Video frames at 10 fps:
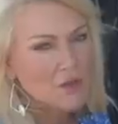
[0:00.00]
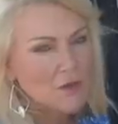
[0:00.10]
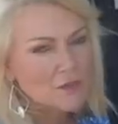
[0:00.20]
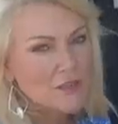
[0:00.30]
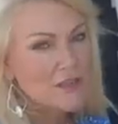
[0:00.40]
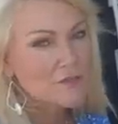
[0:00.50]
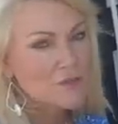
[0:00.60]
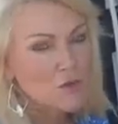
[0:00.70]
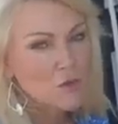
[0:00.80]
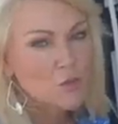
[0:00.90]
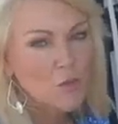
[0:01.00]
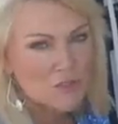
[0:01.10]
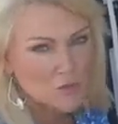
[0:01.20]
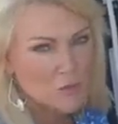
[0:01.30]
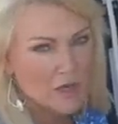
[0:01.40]
those if you
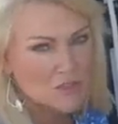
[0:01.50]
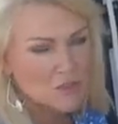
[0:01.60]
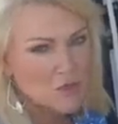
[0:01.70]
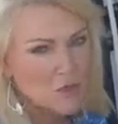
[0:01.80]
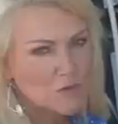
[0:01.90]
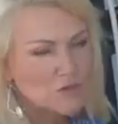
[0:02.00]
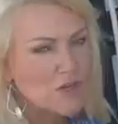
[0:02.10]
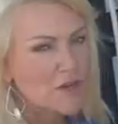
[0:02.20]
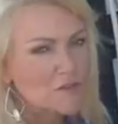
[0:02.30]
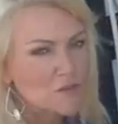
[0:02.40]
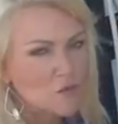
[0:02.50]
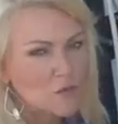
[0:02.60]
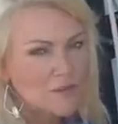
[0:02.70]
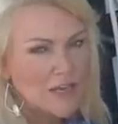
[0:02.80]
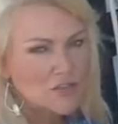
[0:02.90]
winterize your coach. Now, if you store
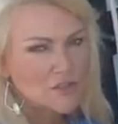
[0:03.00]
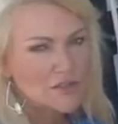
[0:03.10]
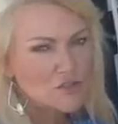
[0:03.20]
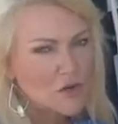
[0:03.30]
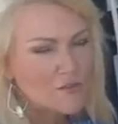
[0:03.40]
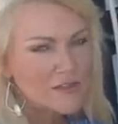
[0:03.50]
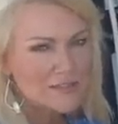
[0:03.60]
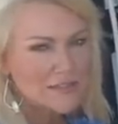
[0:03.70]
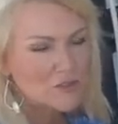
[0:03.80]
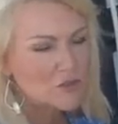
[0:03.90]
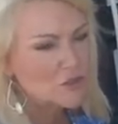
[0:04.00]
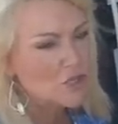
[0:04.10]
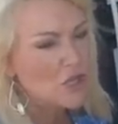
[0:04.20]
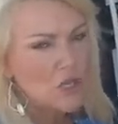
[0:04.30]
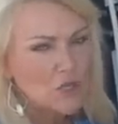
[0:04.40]
with National Indoor RV Centers,
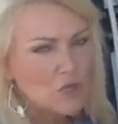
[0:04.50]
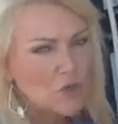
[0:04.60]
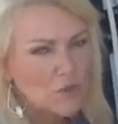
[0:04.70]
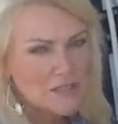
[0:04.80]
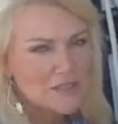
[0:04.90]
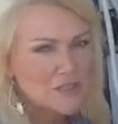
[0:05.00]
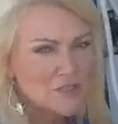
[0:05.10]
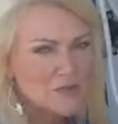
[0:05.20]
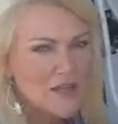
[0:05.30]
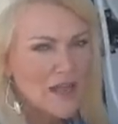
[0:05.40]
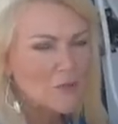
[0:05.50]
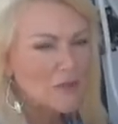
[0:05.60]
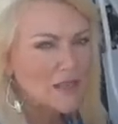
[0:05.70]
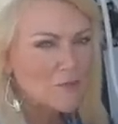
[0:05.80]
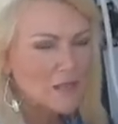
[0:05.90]
you don't need to do that. We
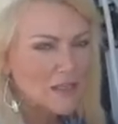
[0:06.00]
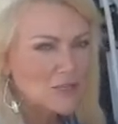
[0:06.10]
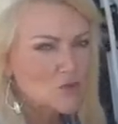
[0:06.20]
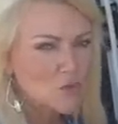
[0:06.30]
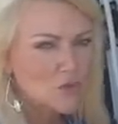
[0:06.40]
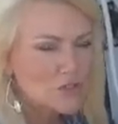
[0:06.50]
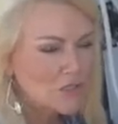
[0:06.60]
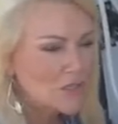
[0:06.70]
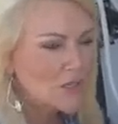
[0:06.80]
keep it indoors